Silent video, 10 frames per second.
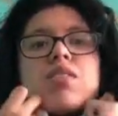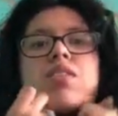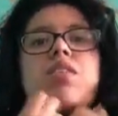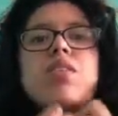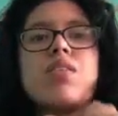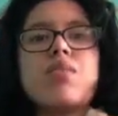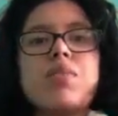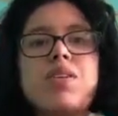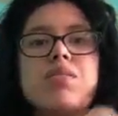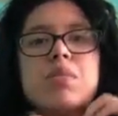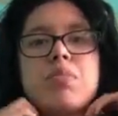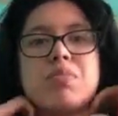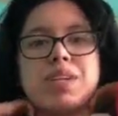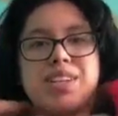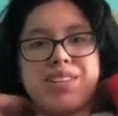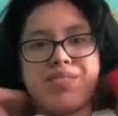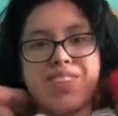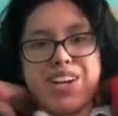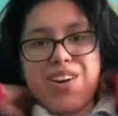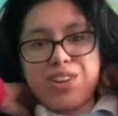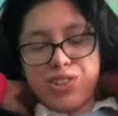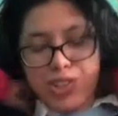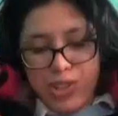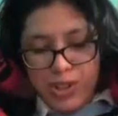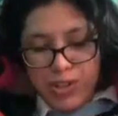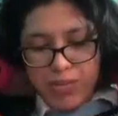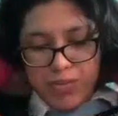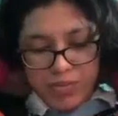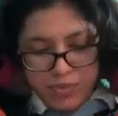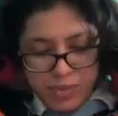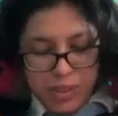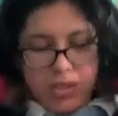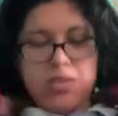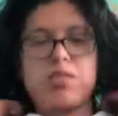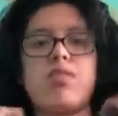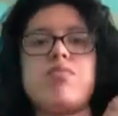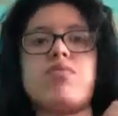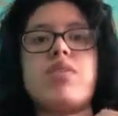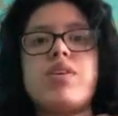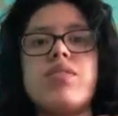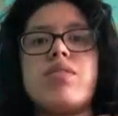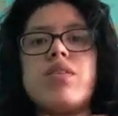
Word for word: I'm gonna put my, my collared shirt over it.